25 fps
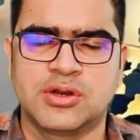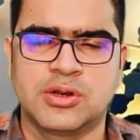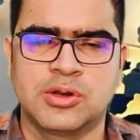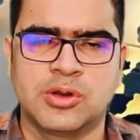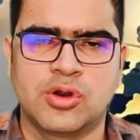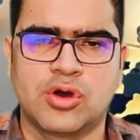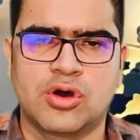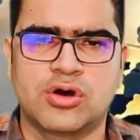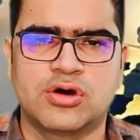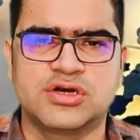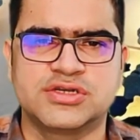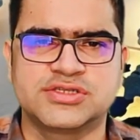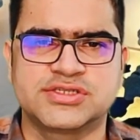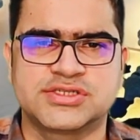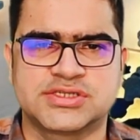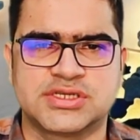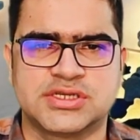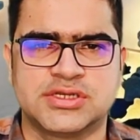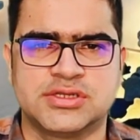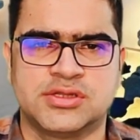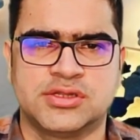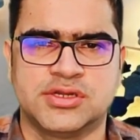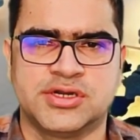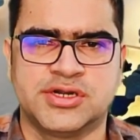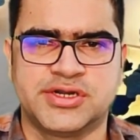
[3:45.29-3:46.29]
laws
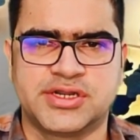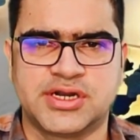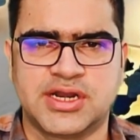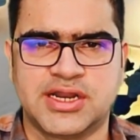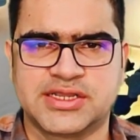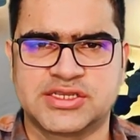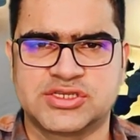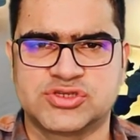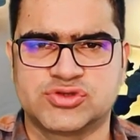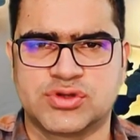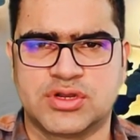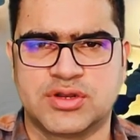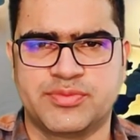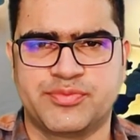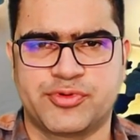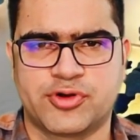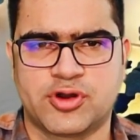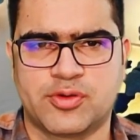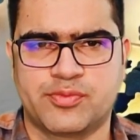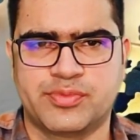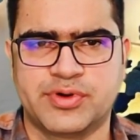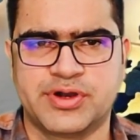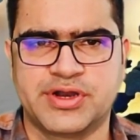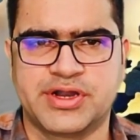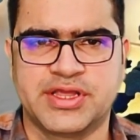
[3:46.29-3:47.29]
in intellectual
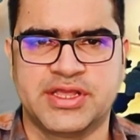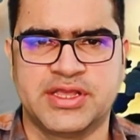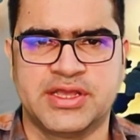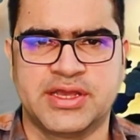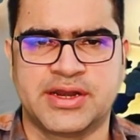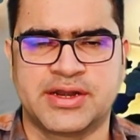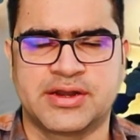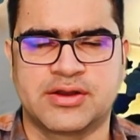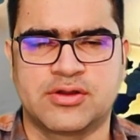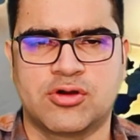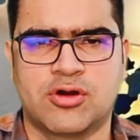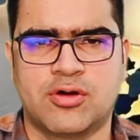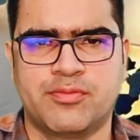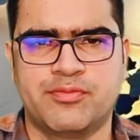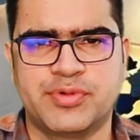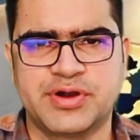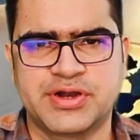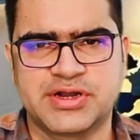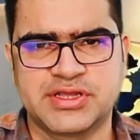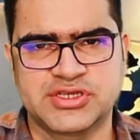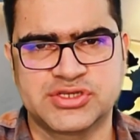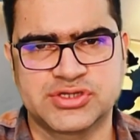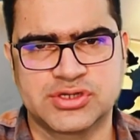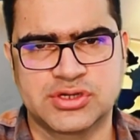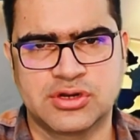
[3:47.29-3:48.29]
property and
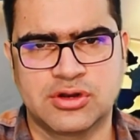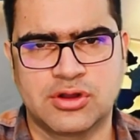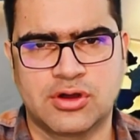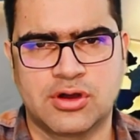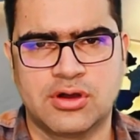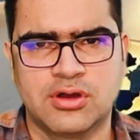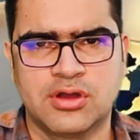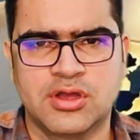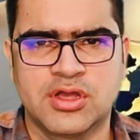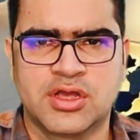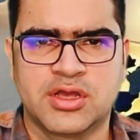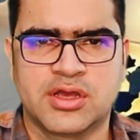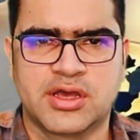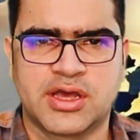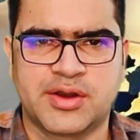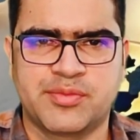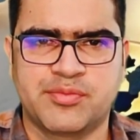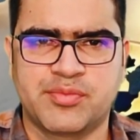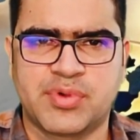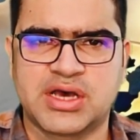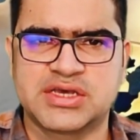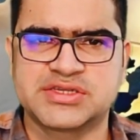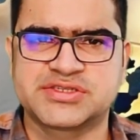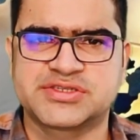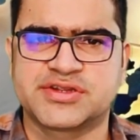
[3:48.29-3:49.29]
competition law,
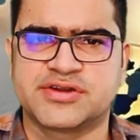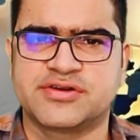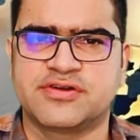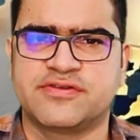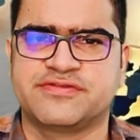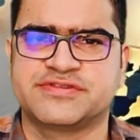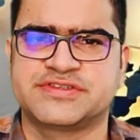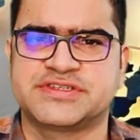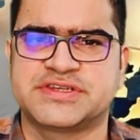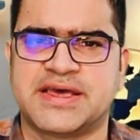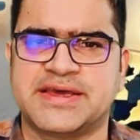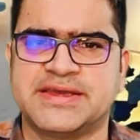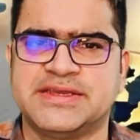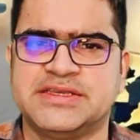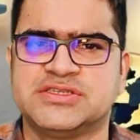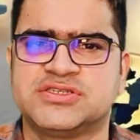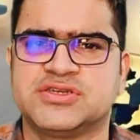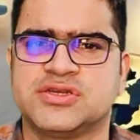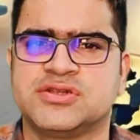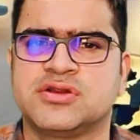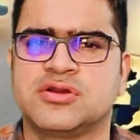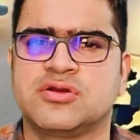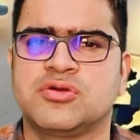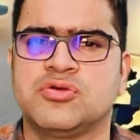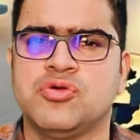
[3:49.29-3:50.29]
and master of
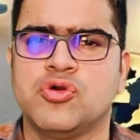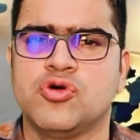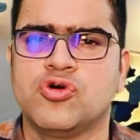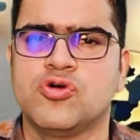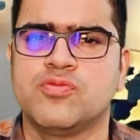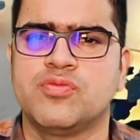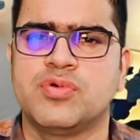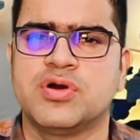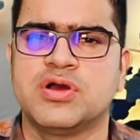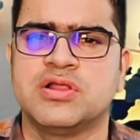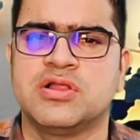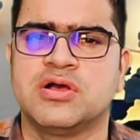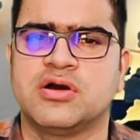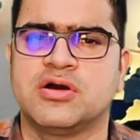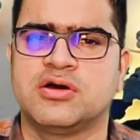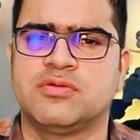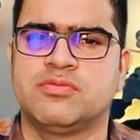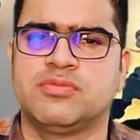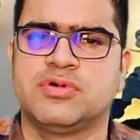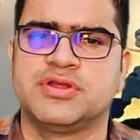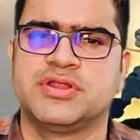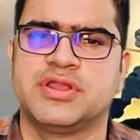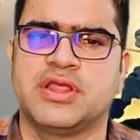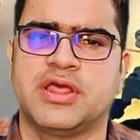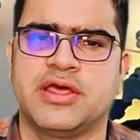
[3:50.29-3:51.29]
science in global
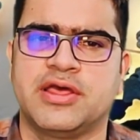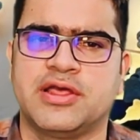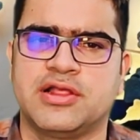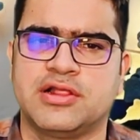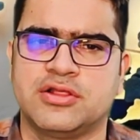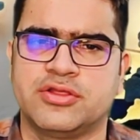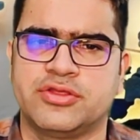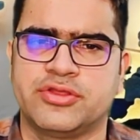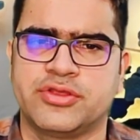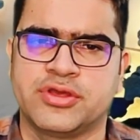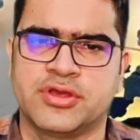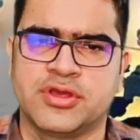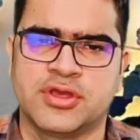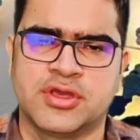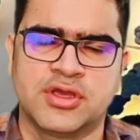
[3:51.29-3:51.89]
urban health.